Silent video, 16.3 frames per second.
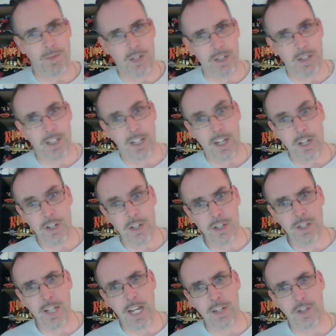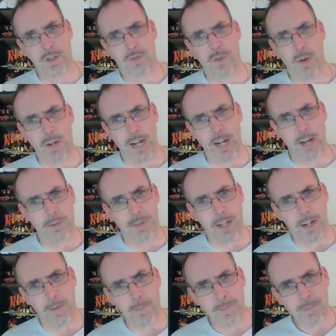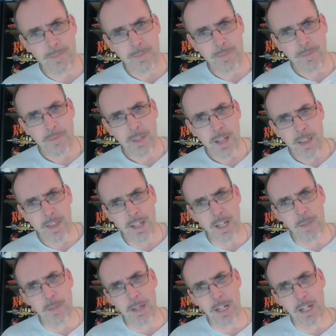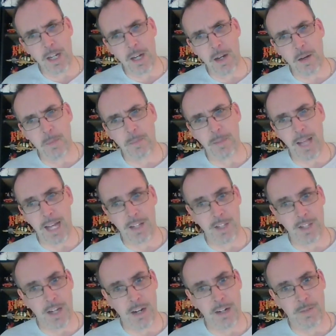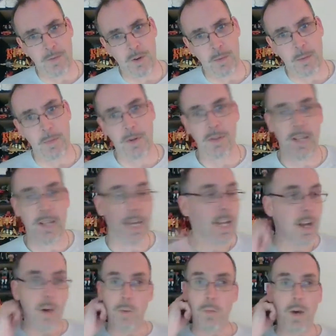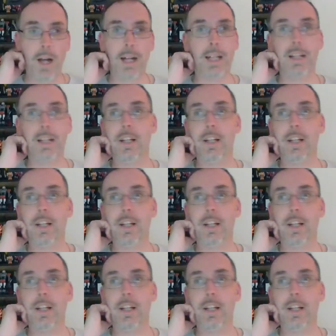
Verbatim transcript: Just saying, just throwing it out there. I think I'll pick up Black Zarek for my birthday. Why?